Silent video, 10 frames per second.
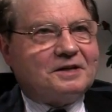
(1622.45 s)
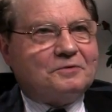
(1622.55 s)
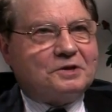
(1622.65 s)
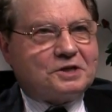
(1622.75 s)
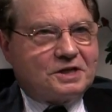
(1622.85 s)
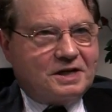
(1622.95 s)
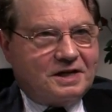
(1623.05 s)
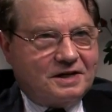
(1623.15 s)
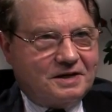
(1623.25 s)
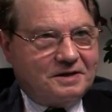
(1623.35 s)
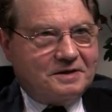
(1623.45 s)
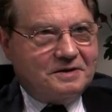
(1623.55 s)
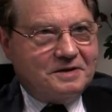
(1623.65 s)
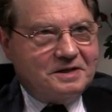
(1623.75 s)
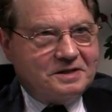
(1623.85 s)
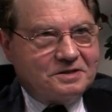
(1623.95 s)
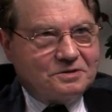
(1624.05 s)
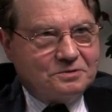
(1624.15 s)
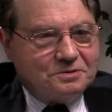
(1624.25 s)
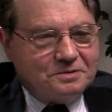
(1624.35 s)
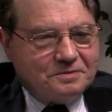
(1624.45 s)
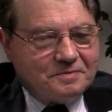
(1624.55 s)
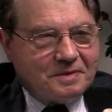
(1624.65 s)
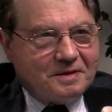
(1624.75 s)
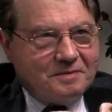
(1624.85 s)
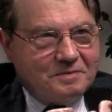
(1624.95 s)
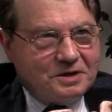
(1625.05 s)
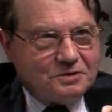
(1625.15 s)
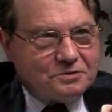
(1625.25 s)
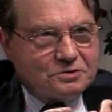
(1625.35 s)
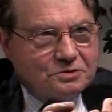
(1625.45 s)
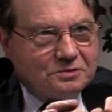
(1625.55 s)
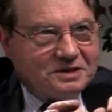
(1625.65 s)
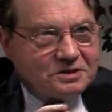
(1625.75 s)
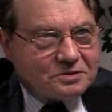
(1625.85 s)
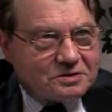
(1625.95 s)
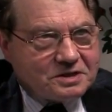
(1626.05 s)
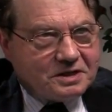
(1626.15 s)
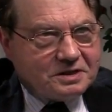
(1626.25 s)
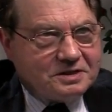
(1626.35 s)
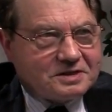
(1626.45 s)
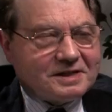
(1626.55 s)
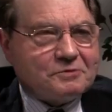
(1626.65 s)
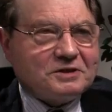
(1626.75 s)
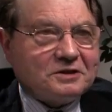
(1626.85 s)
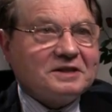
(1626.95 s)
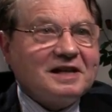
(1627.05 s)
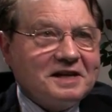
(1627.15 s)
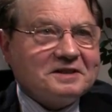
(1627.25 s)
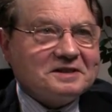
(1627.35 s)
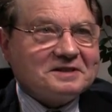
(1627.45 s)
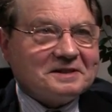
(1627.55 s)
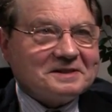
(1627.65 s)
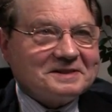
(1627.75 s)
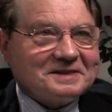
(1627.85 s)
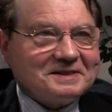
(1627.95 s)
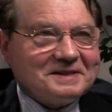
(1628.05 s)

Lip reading: which needs to be used to dissociate the cell without killing the cells.